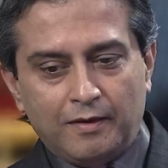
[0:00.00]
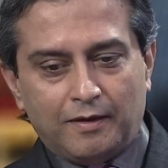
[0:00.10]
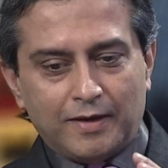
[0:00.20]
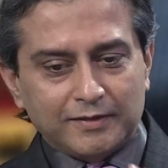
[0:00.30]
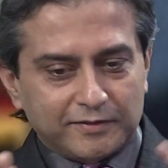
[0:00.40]

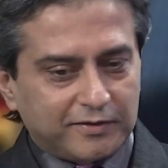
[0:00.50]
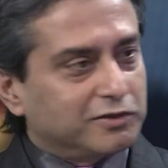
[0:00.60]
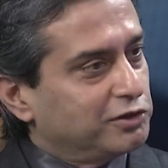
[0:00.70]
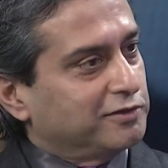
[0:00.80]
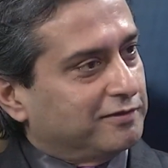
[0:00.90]
Let the
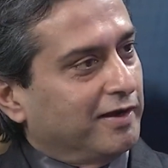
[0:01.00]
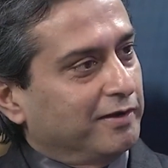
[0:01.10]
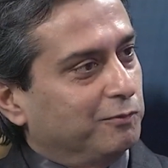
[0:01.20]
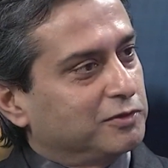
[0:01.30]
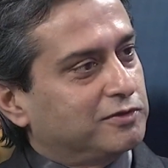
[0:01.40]
surgeon decide
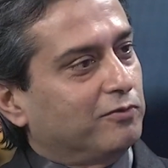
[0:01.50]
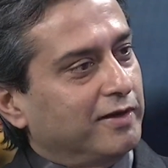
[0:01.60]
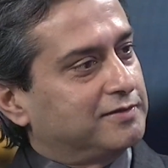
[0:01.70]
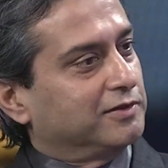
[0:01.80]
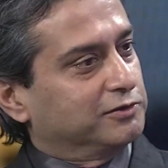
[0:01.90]
what's the
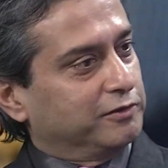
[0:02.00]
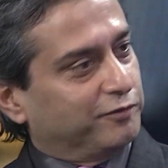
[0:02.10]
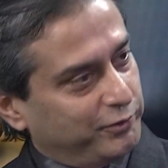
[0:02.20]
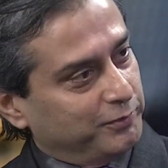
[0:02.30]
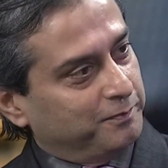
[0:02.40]
right surgery for
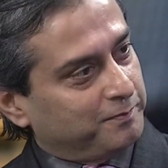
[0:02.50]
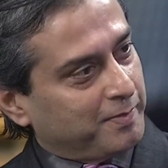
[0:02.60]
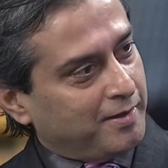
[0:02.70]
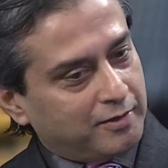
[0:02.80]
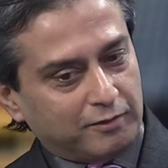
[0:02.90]
you.
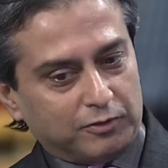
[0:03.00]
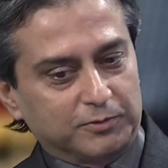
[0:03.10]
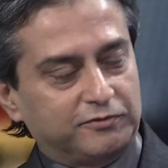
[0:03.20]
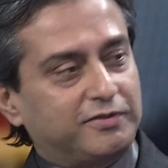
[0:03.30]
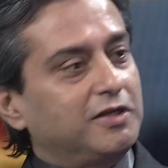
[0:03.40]
Now, from the
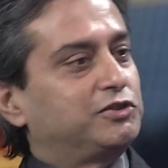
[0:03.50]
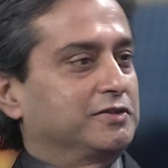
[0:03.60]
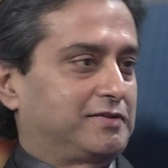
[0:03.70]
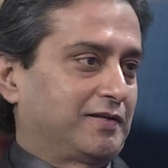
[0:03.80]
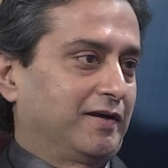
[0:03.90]
surgeon's
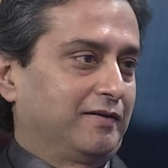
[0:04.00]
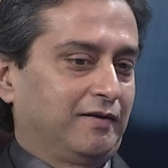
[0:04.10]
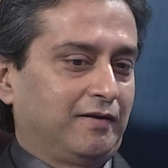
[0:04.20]
side,